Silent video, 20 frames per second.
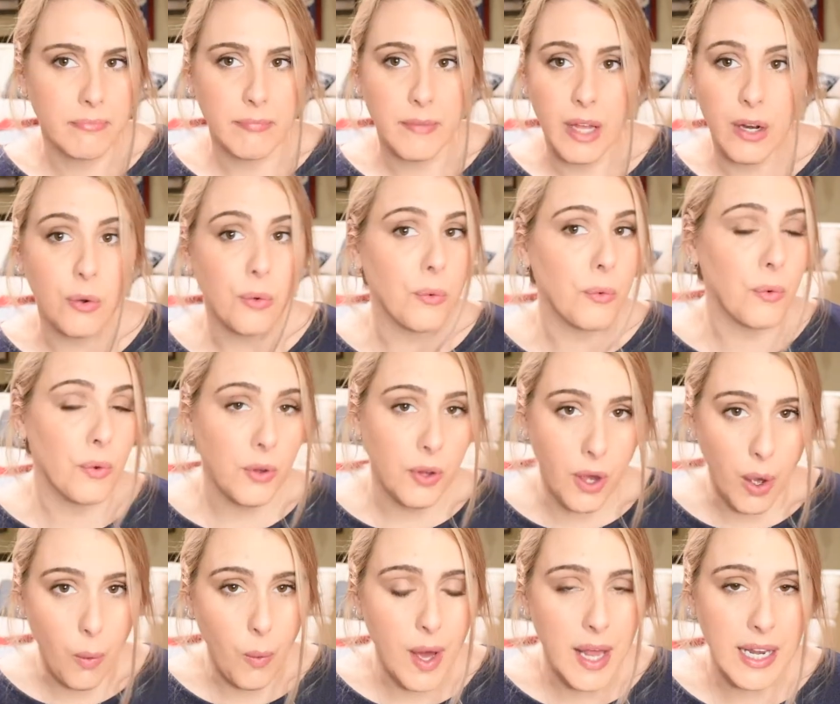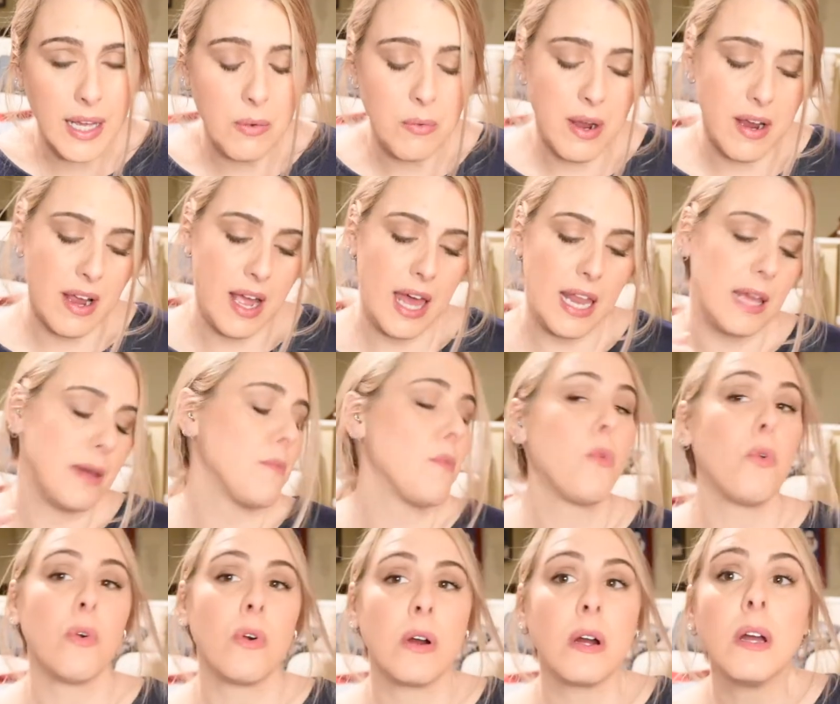don't go anywhere
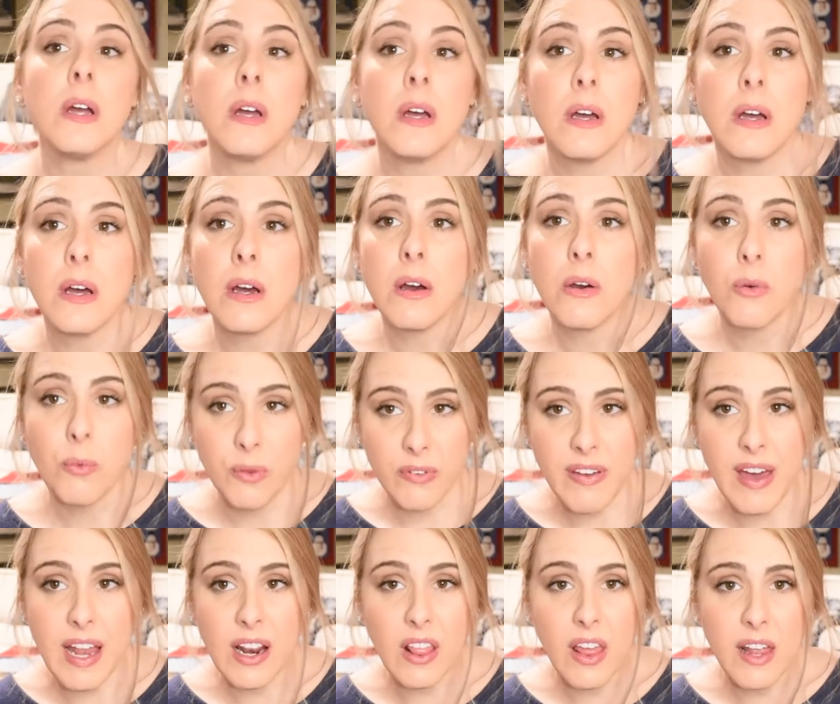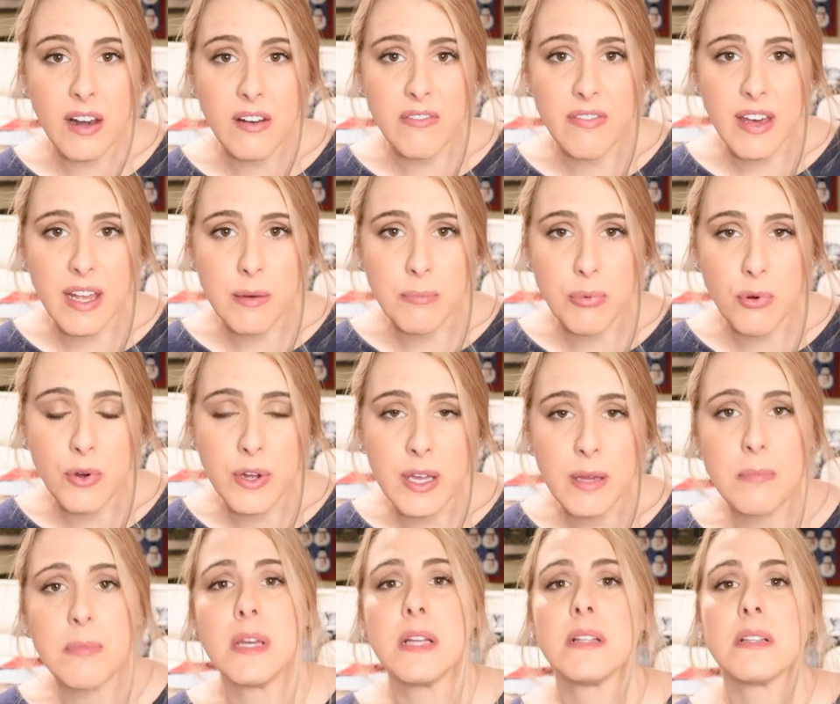anymore, we've had a lot of vet
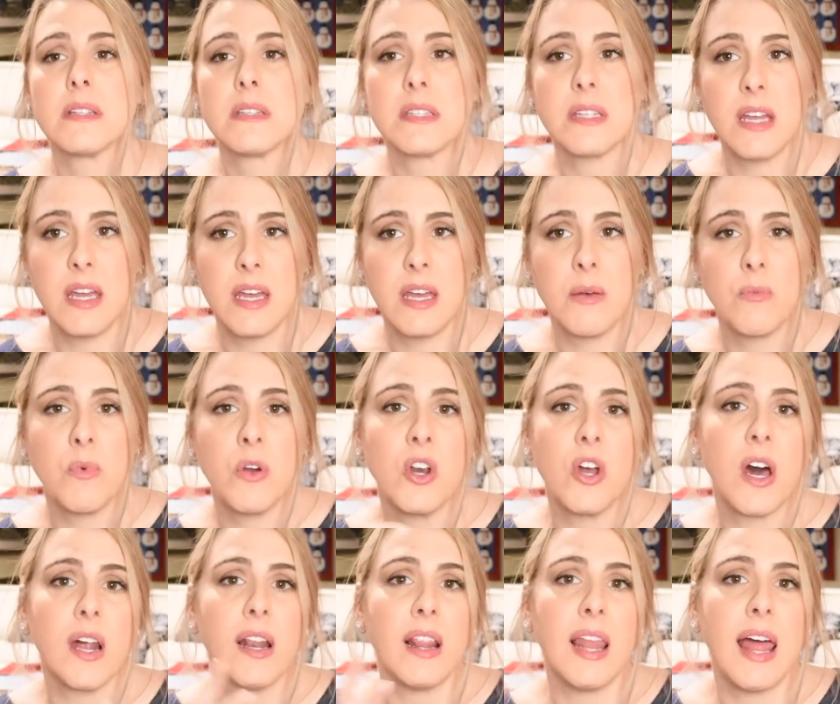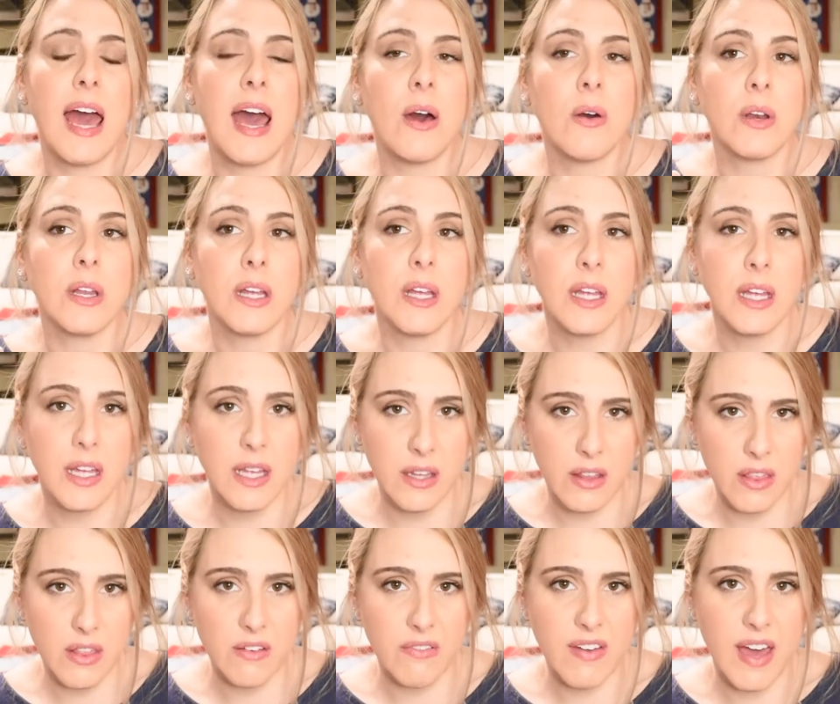appointments, and we're not allowed
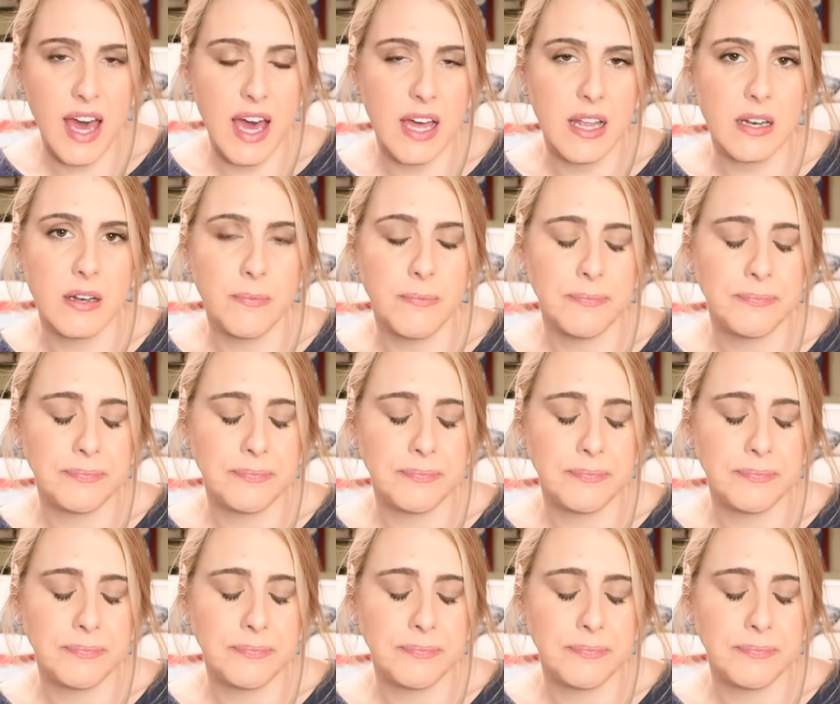in the vet's